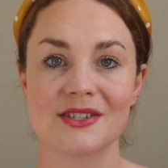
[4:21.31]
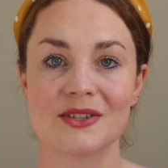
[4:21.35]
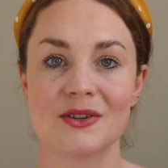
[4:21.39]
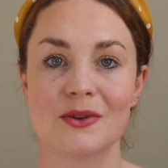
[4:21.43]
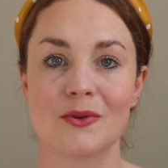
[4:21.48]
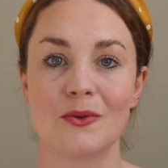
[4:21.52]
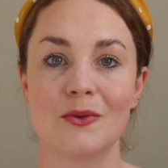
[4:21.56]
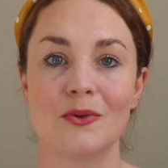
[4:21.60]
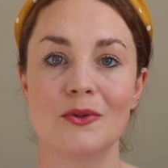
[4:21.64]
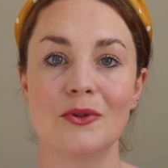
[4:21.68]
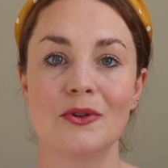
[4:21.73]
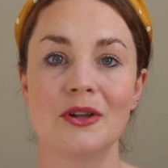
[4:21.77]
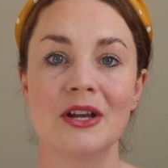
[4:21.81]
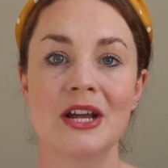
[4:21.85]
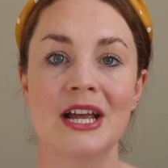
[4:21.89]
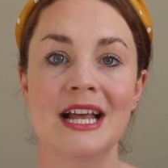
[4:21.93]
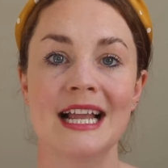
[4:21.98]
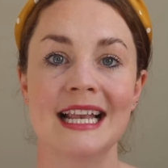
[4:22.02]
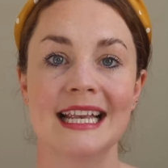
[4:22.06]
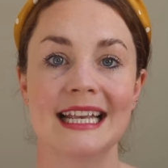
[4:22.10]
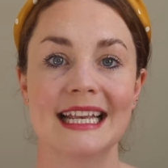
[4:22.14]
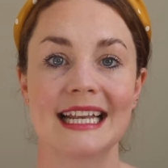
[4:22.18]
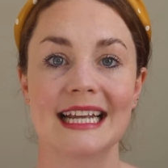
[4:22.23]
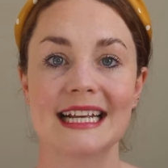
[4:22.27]
so it all
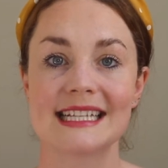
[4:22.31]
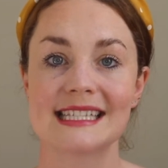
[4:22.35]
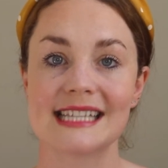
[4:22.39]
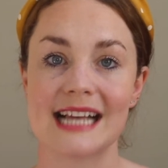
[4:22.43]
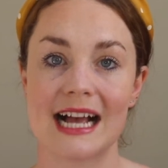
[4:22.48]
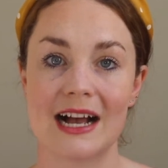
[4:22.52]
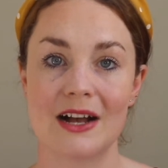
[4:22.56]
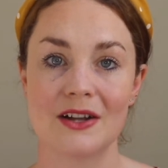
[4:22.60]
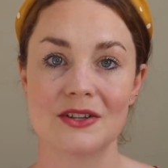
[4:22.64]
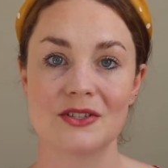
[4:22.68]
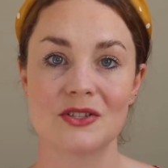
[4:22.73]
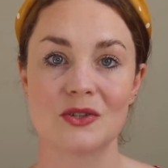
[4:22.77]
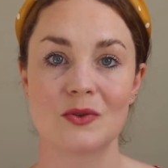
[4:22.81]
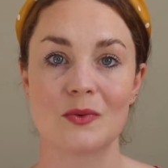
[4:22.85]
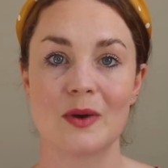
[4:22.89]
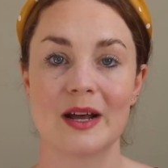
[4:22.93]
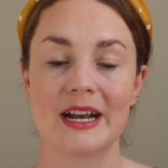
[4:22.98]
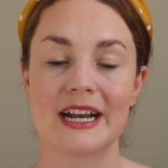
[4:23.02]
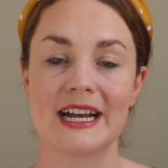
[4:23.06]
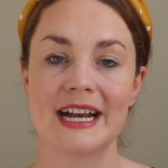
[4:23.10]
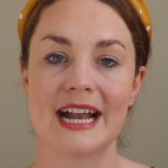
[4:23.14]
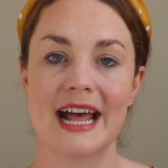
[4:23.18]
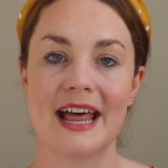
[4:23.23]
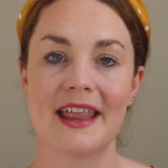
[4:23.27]
links out to
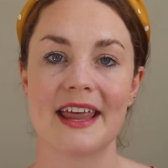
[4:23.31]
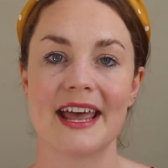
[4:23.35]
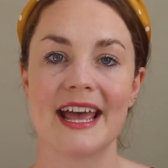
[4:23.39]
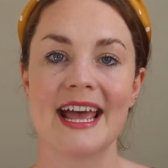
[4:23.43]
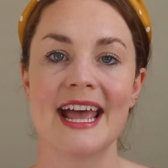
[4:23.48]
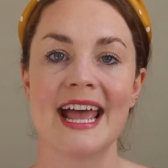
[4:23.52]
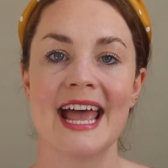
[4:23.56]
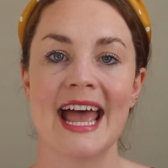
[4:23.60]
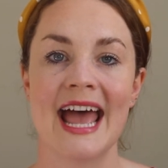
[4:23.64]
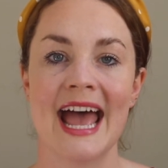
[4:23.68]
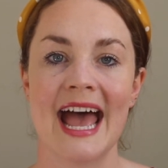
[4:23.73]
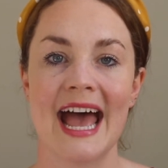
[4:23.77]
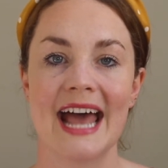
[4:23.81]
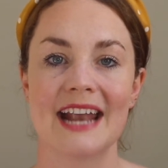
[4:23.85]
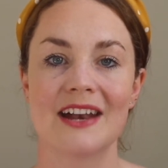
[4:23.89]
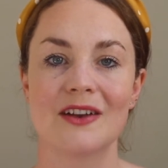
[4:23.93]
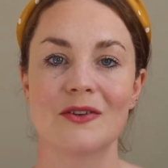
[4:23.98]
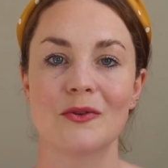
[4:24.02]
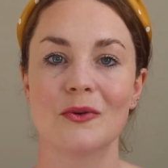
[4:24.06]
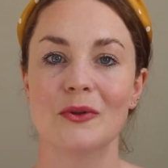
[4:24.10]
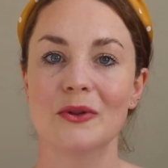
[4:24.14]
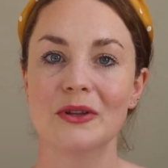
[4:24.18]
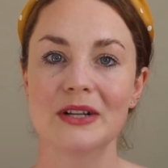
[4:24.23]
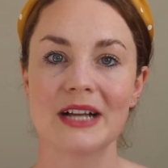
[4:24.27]
one another and
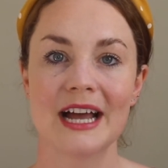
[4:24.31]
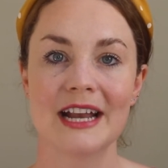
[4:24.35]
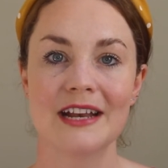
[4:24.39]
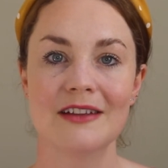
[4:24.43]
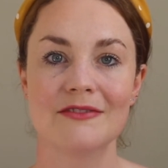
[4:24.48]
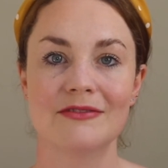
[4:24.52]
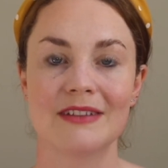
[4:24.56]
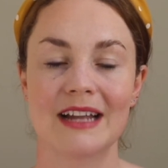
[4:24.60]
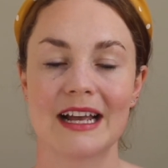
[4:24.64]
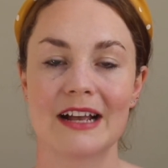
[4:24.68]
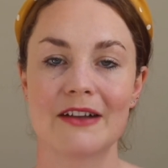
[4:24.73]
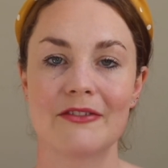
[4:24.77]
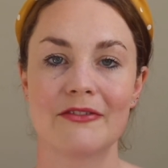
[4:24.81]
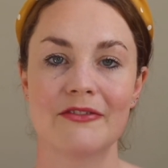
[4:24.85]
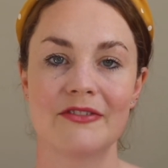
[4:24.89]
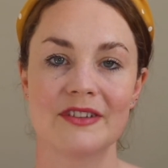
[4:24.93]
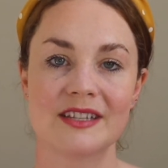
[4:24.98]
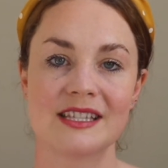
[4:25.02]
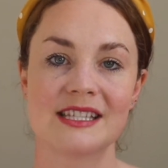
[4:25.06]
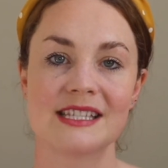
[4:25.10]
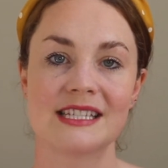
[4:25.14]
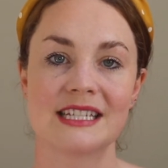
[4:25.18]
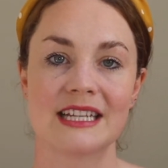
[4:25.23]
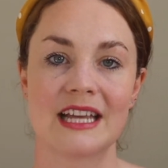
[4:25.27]
it all kind of like
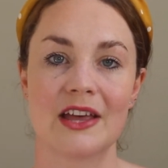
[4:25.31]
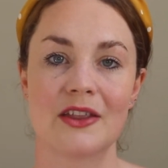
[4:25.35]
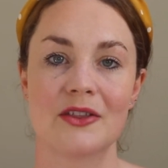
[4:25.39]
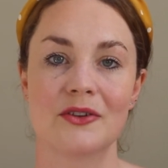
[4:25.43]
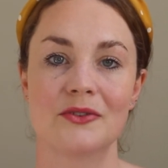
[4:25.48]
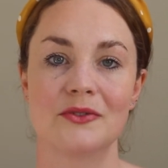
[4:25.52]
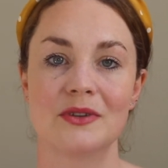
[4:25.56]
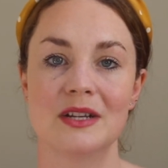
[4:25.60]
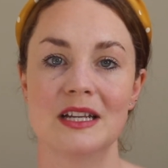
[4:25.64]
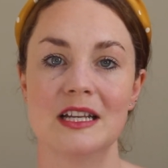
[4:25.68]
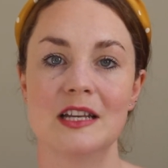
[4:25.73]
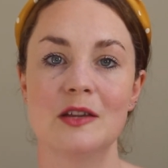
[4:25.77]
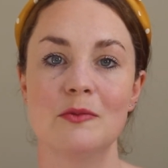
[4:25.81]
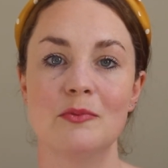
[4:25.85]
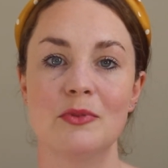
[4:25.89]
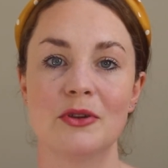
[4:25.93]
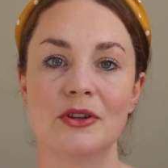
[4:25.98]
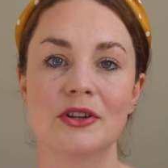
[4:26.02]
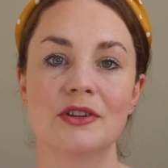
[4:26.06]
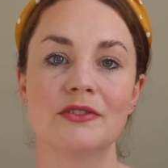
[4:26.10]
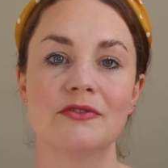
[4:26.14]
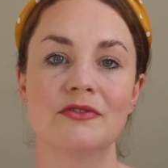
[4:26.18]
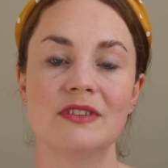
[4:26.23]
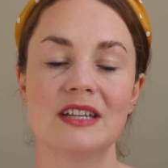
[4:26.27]
fits together really
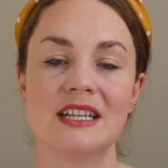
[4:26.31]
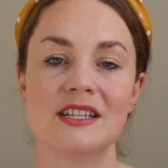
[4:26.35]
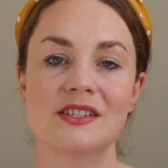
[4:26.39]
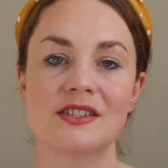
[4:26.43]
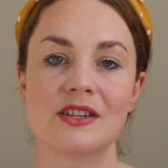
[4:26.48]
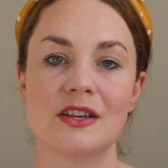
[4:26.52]
beautifully.